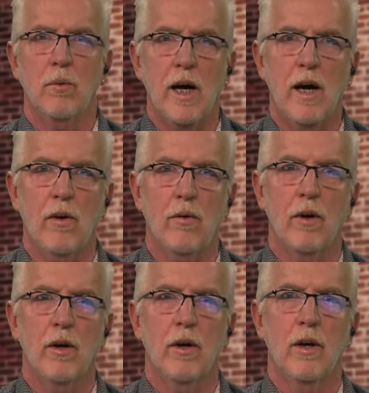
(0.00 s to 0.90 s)
Wow,
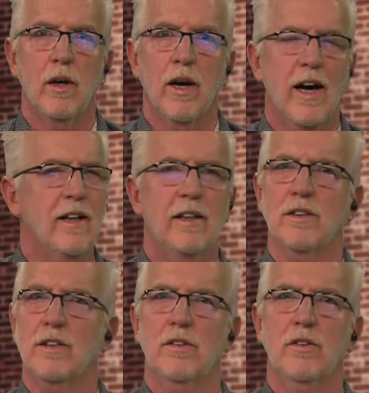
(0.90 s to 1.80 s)
how did
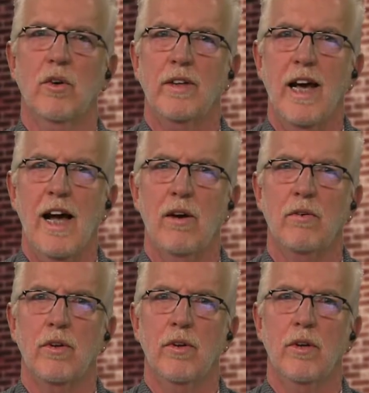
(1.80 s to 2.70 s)
this go down?